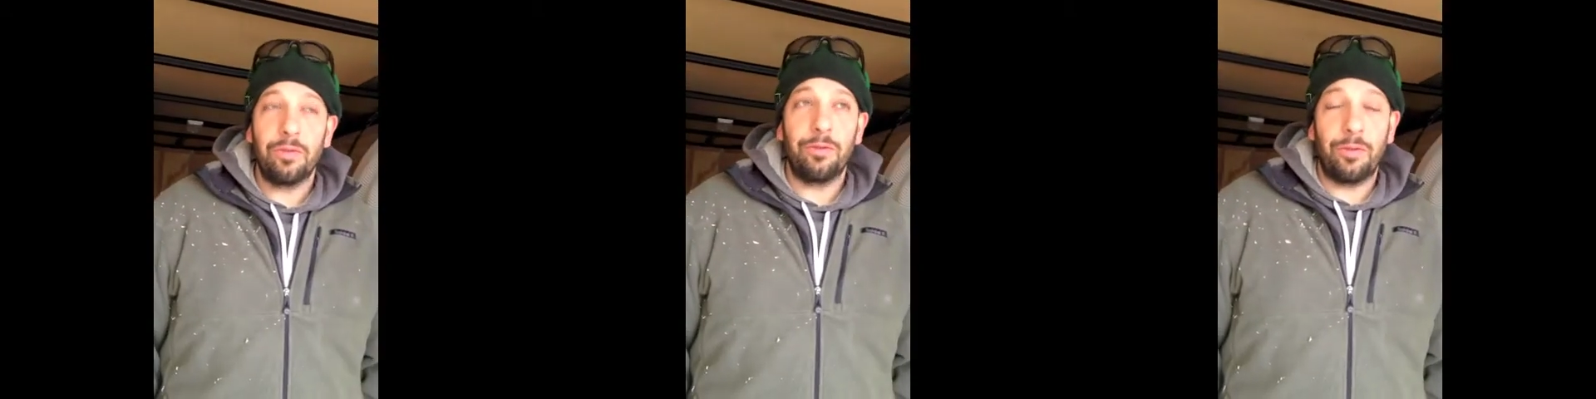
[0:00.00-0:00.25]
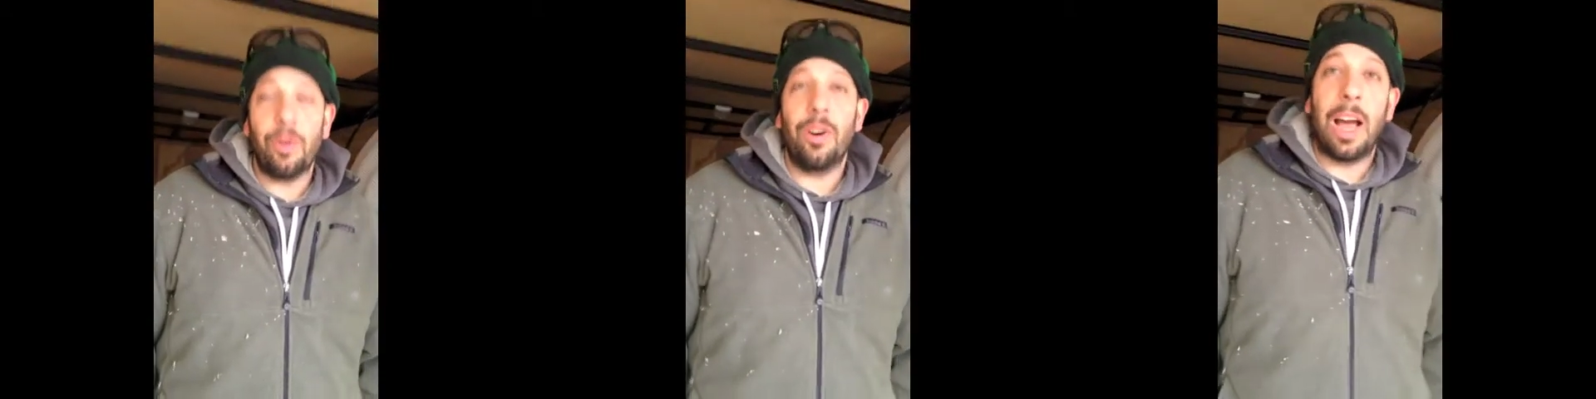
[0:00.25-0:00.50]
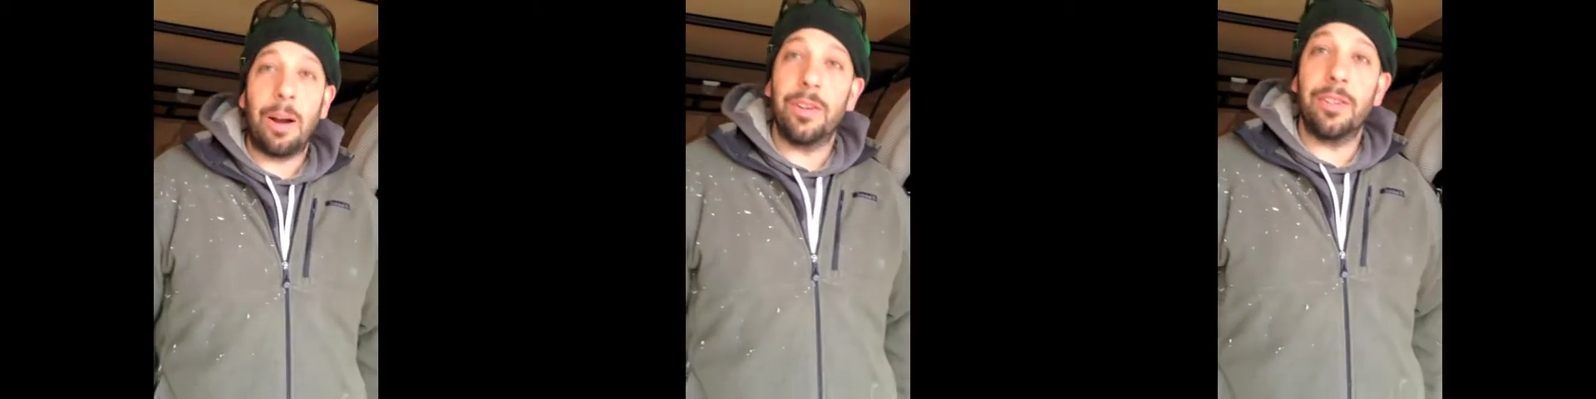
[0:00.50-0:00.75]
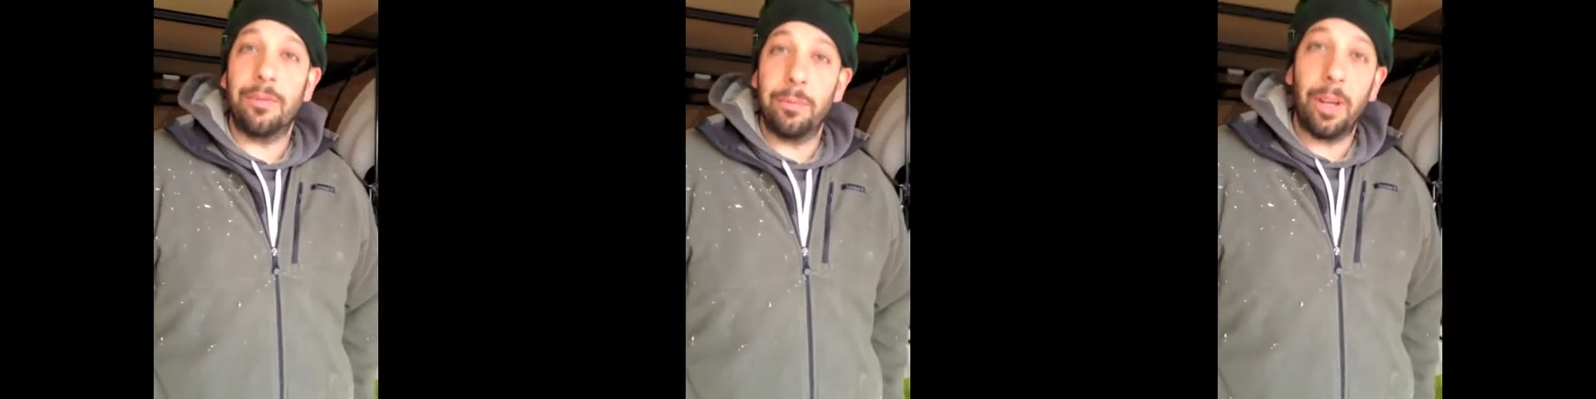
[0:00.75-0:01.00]
4
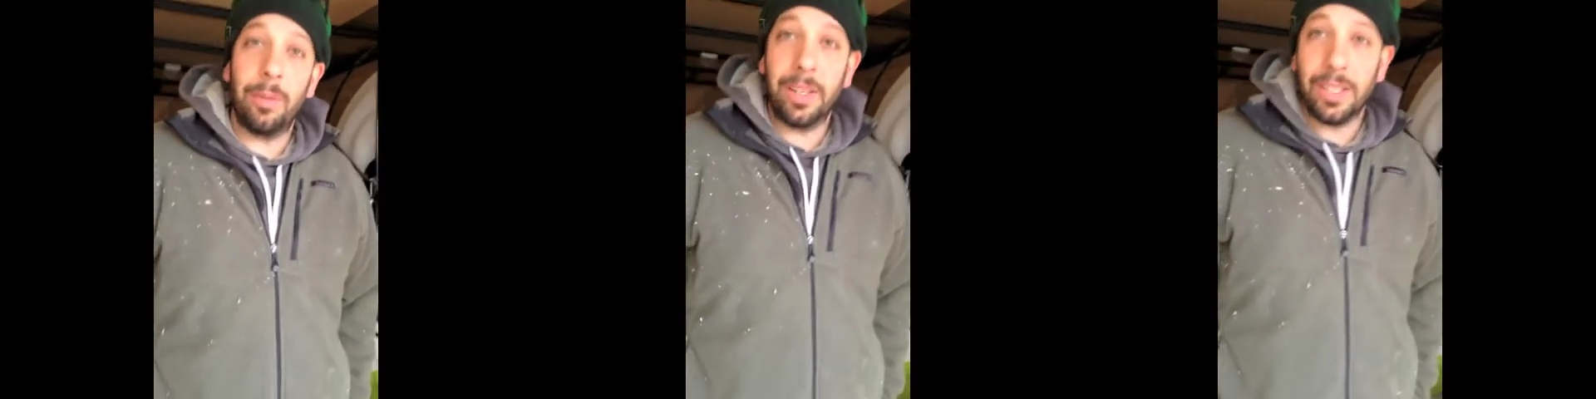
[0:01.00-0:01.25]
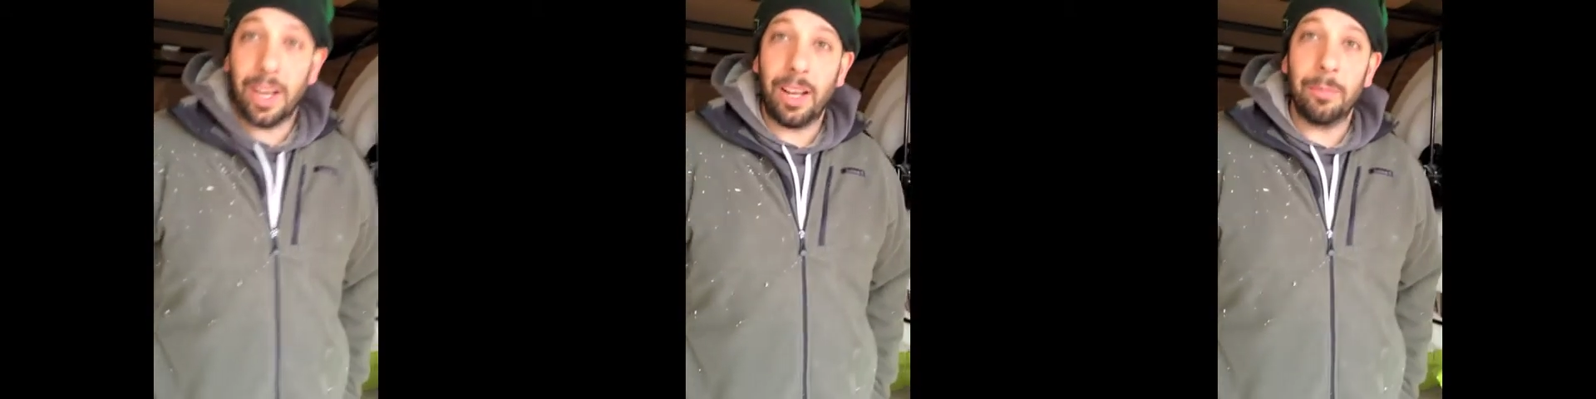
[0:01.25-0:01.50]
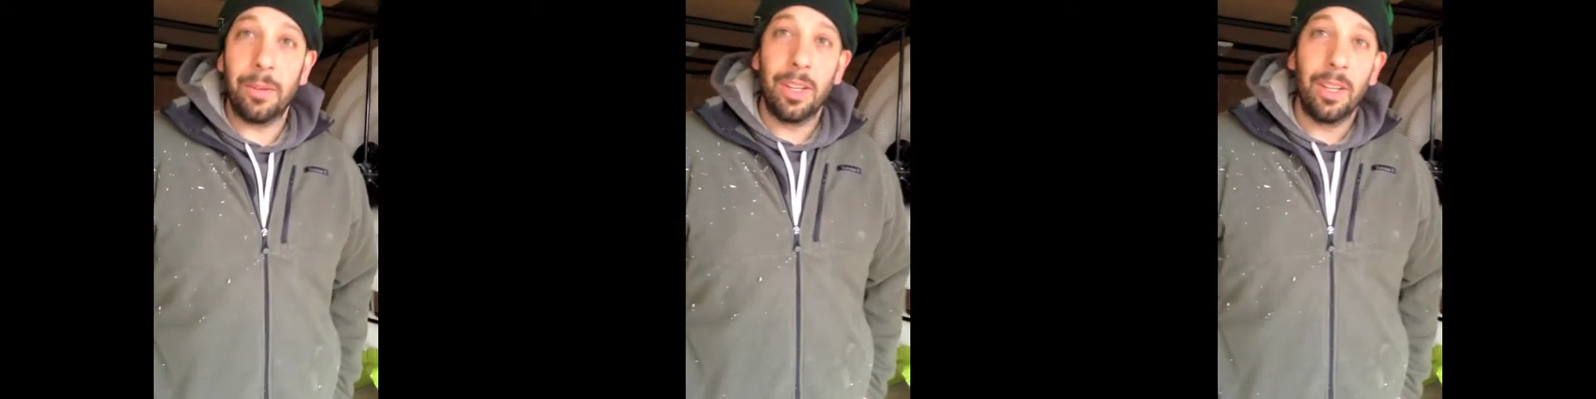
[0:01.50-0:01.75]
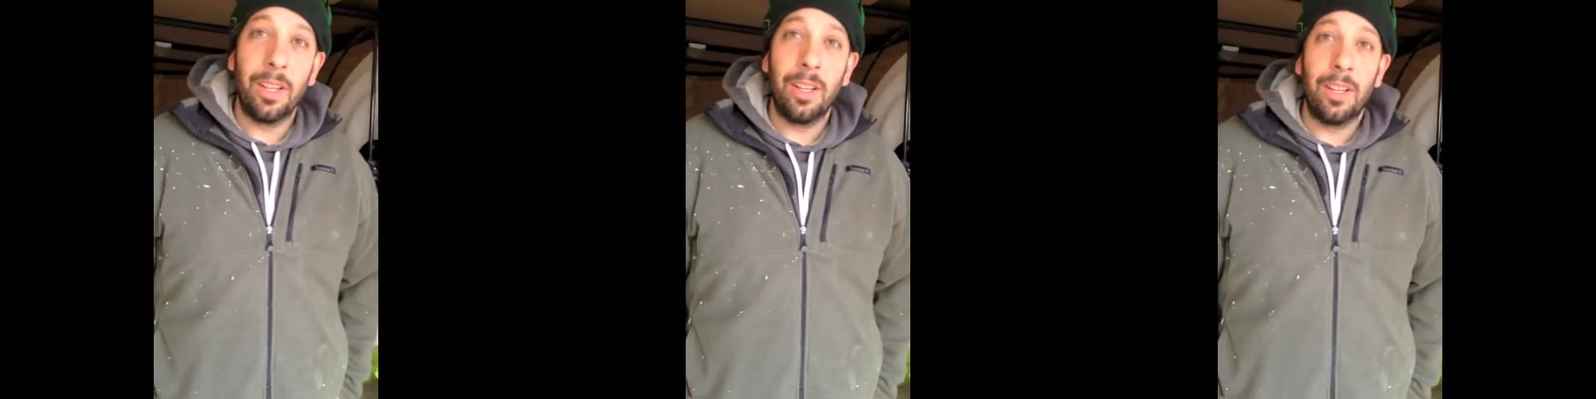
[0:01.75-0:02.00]
hours of blowing time.
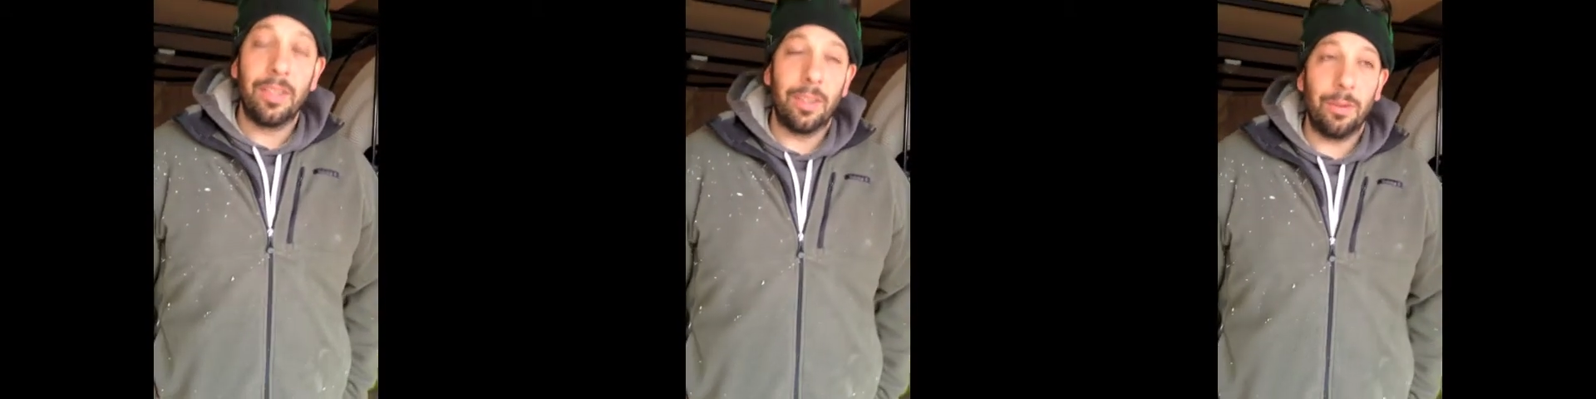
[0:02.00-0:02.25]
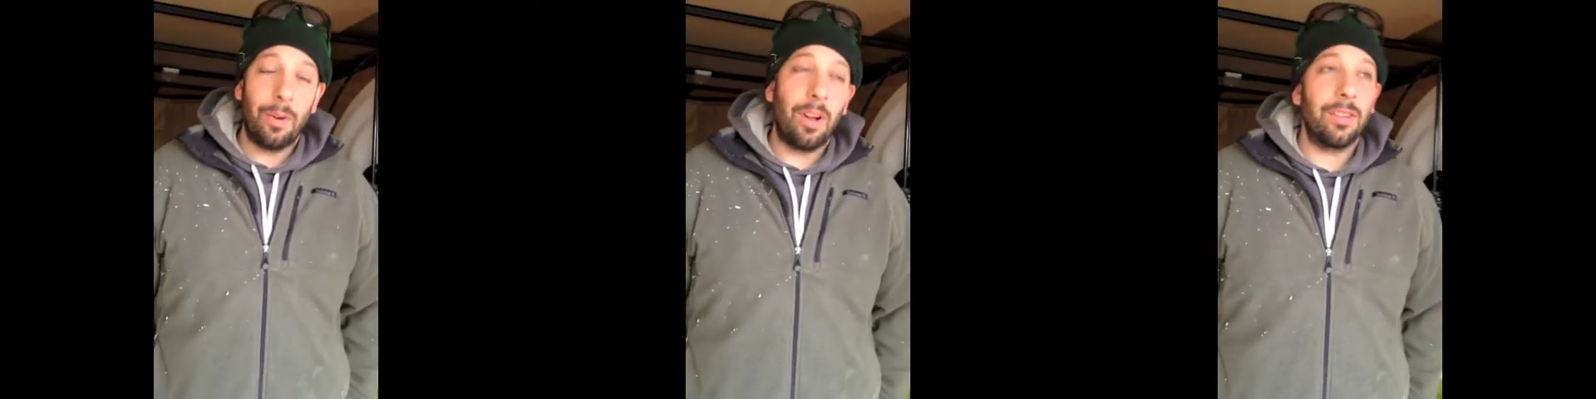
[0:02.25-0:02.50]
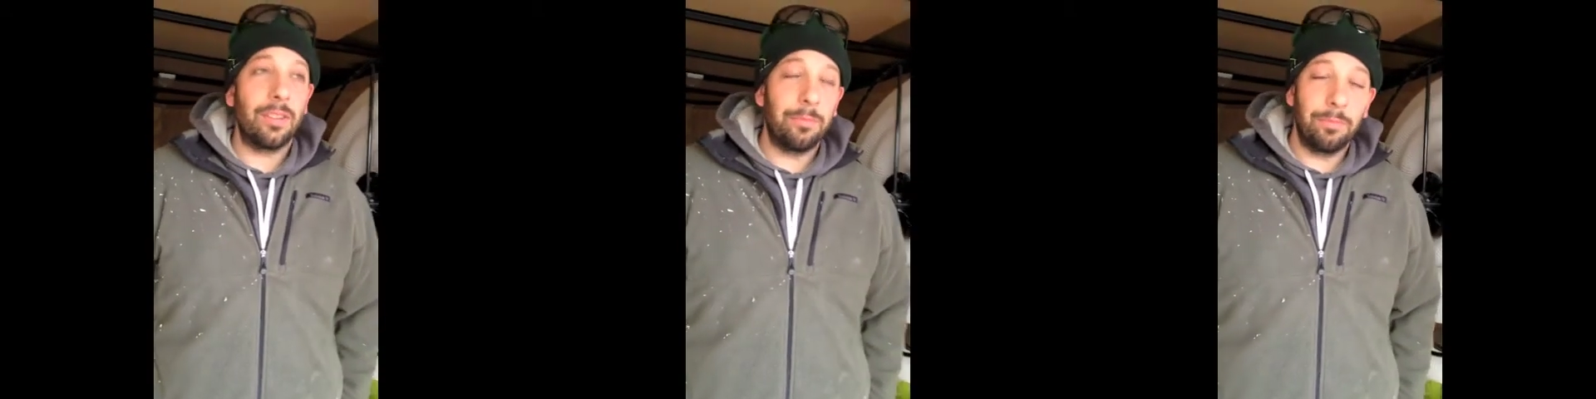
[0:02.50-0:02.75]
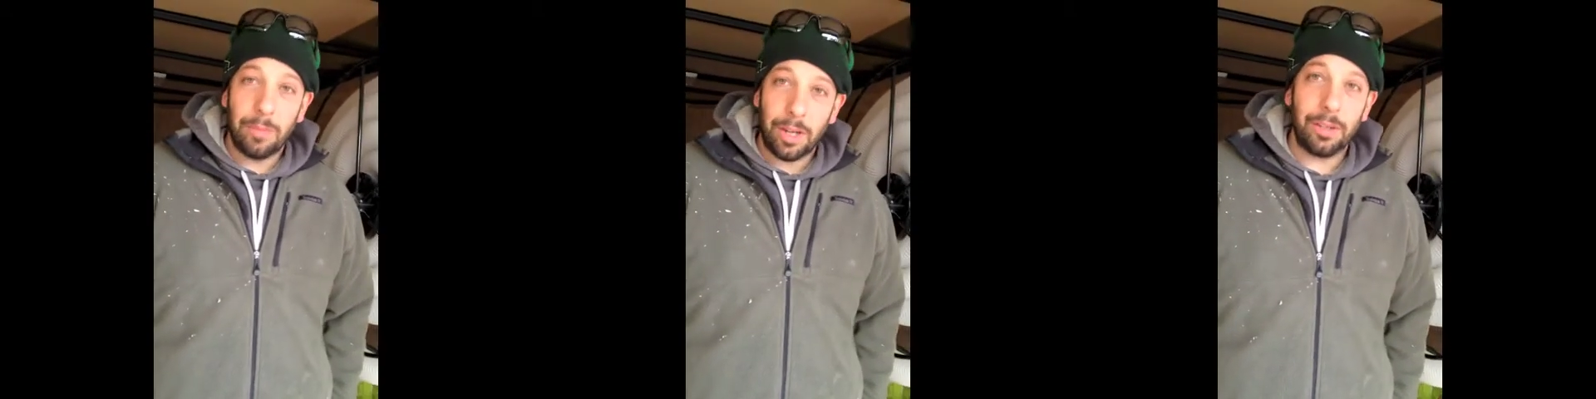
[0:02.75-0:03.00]
So the walls are
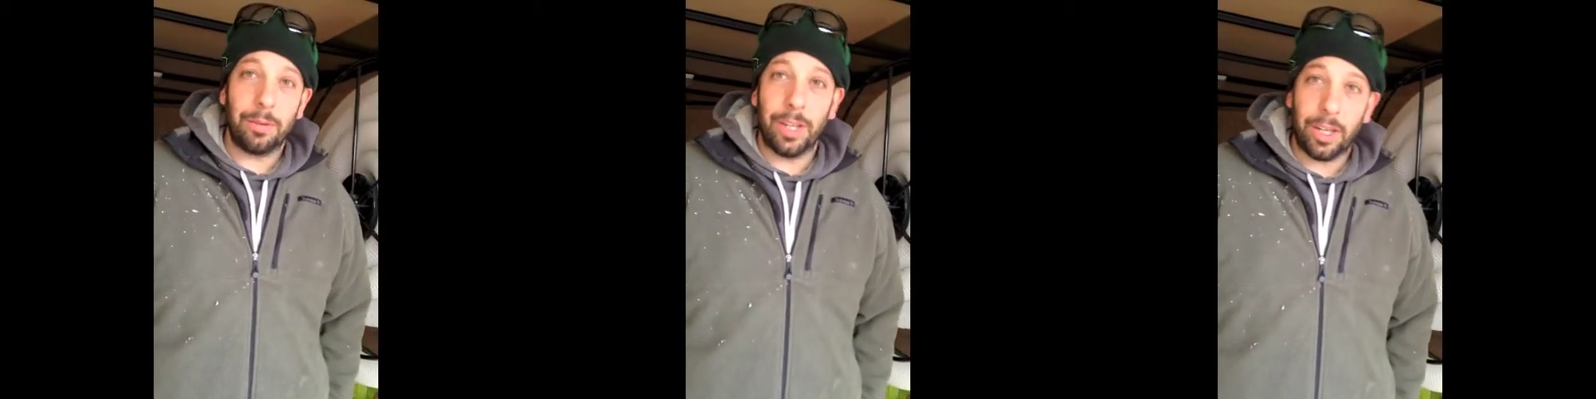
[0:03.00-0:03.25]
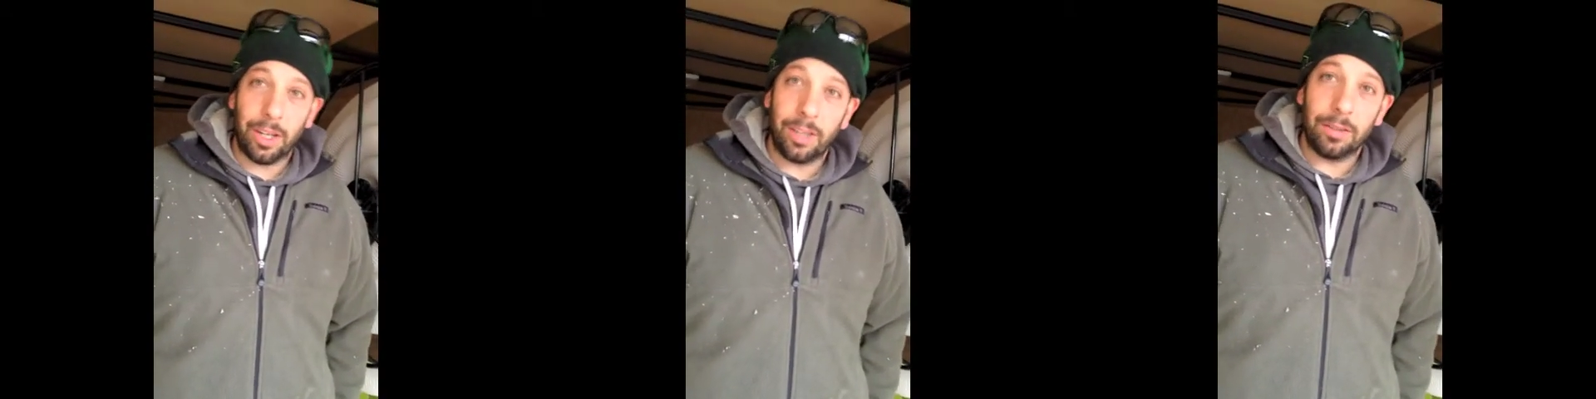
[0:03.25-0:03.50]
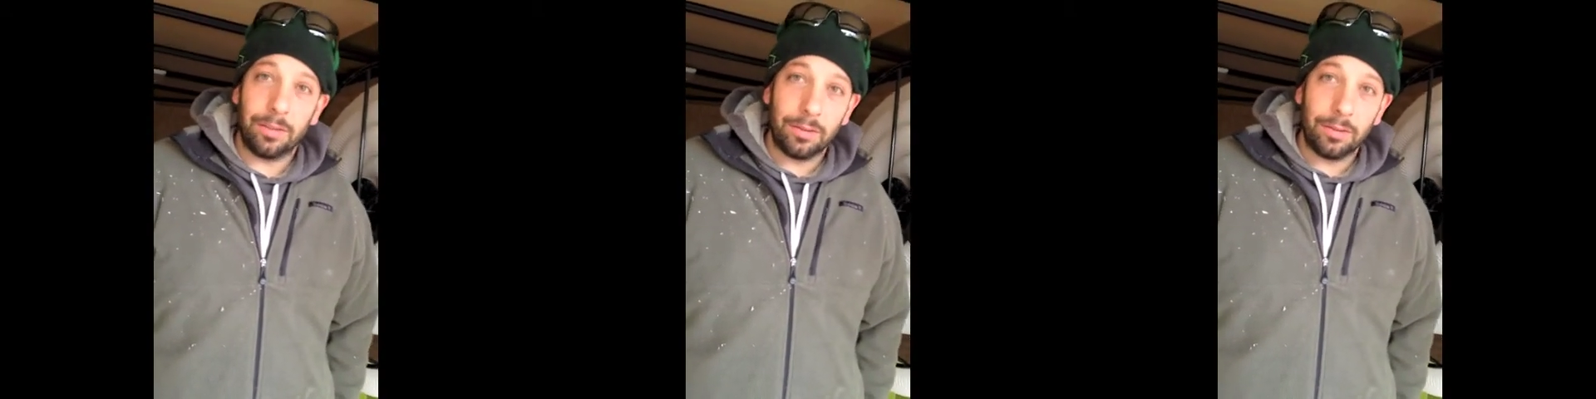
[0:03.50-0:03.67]
much quicker.